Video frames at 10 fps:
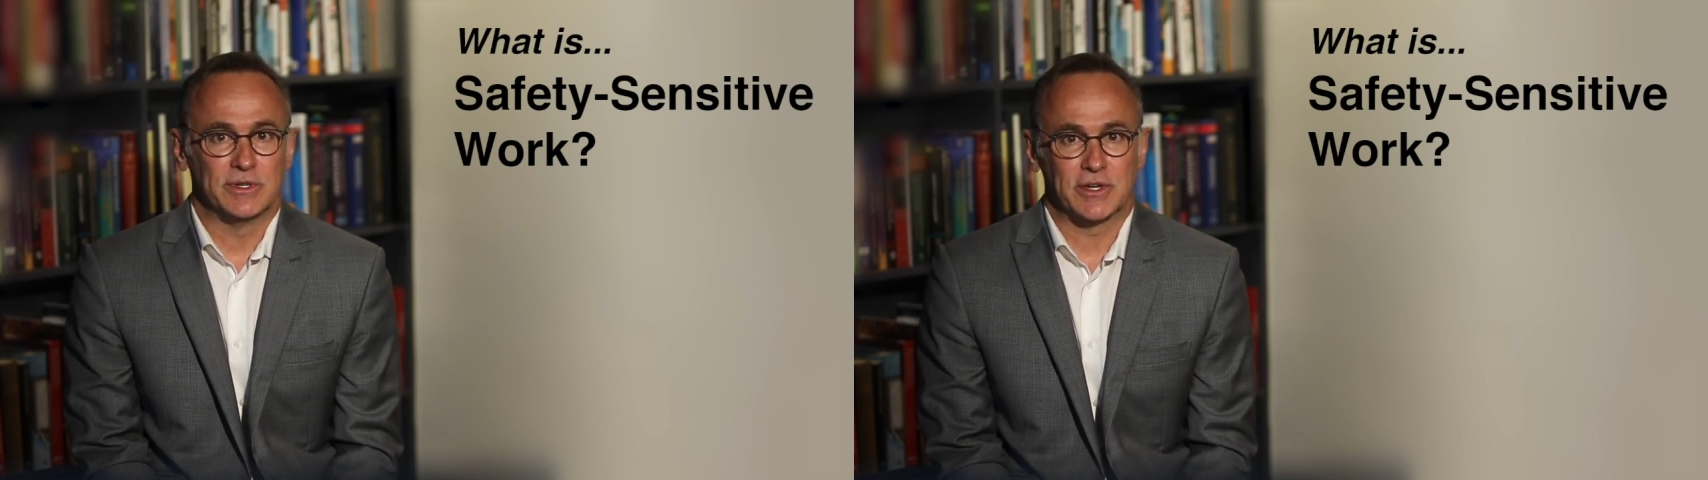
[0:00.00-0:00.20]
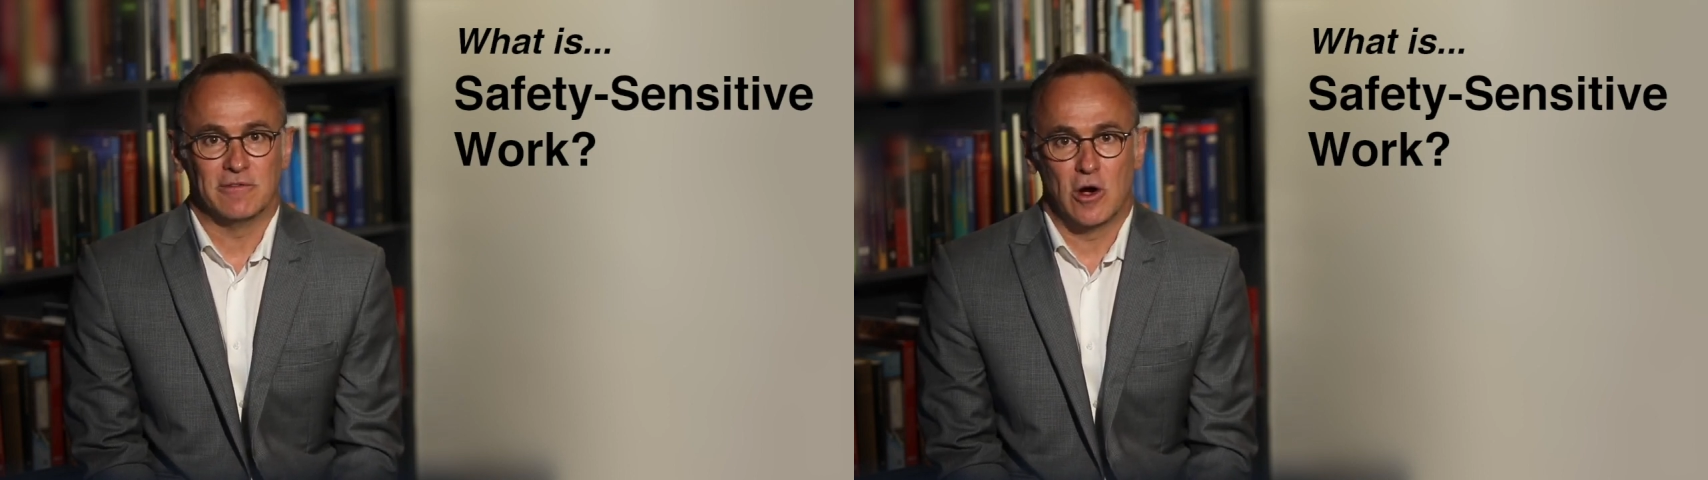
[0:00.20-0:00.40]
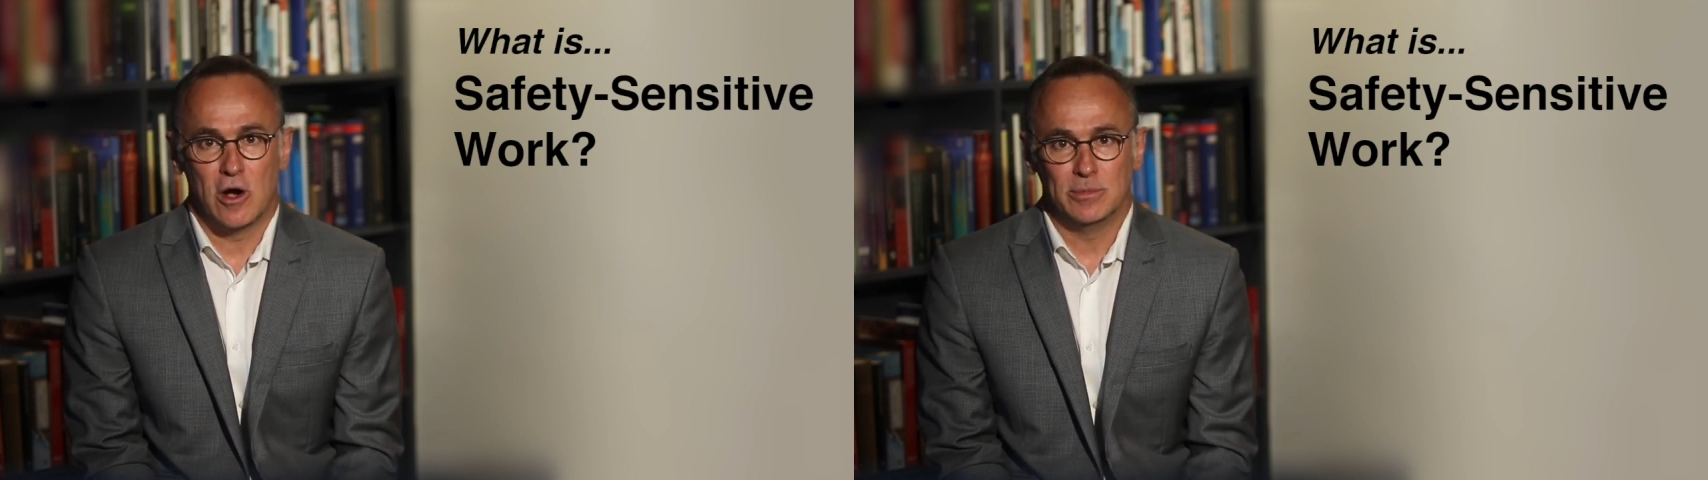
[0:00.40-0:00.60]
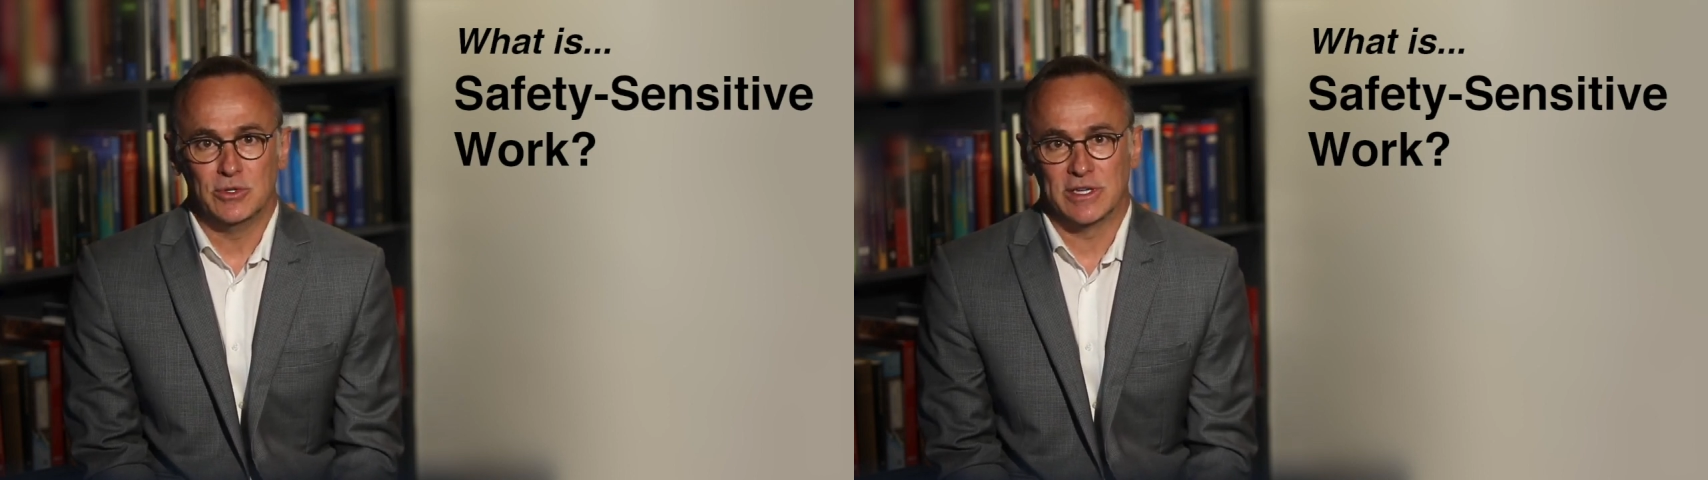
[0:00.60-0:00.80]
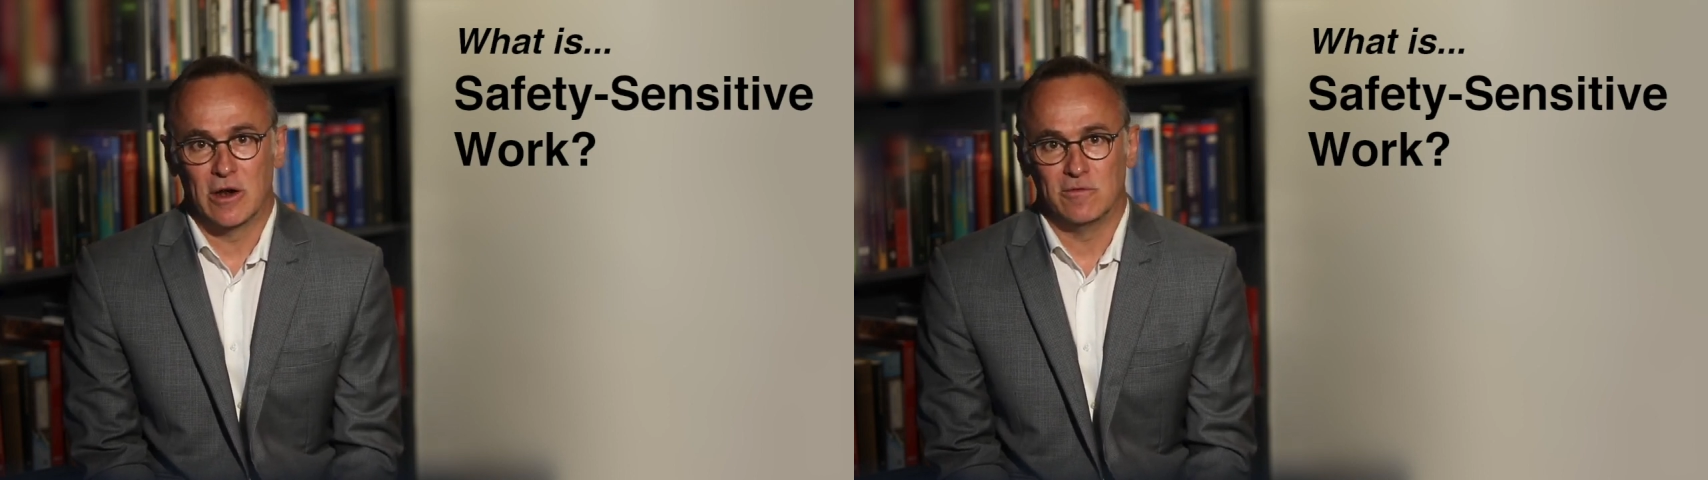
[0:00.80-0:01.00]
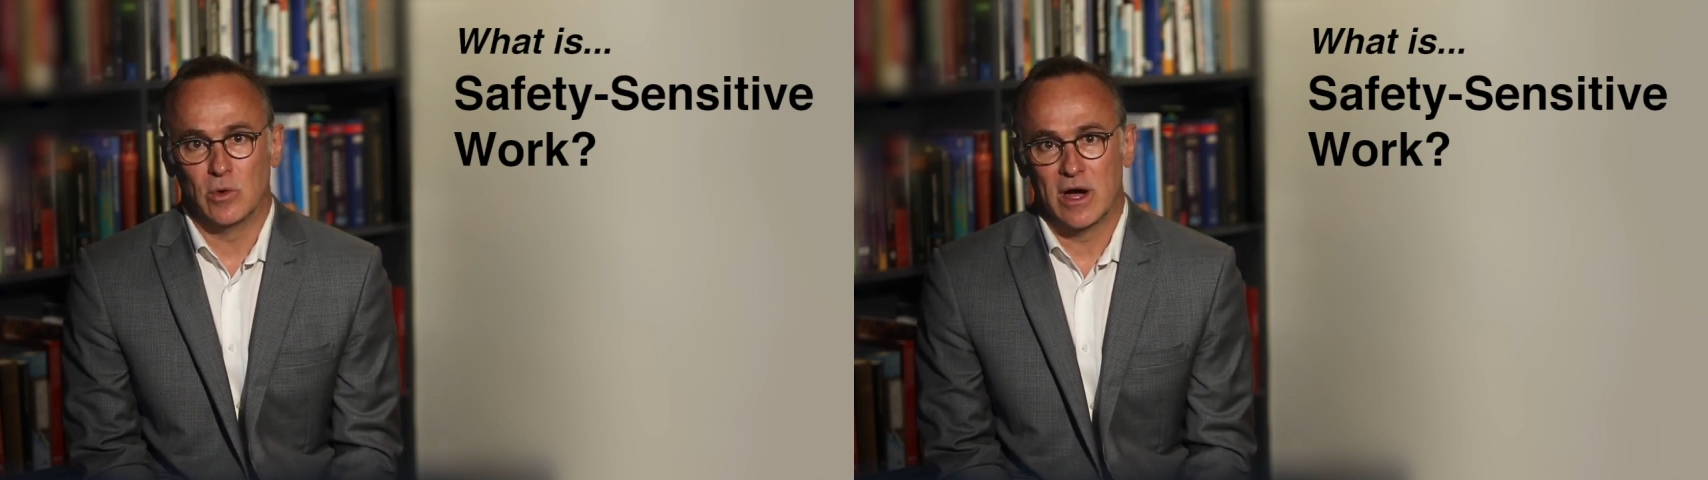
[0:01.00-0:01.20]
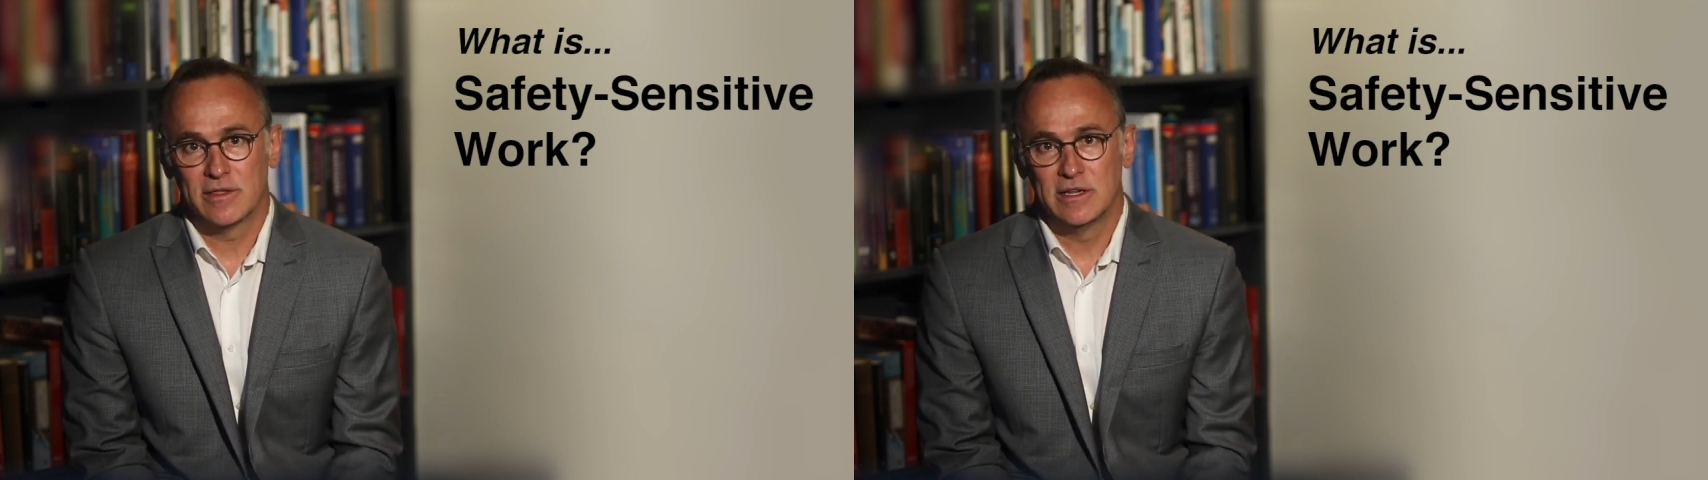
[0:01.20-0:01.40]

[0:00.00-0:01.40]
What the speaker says: risk of harm to self or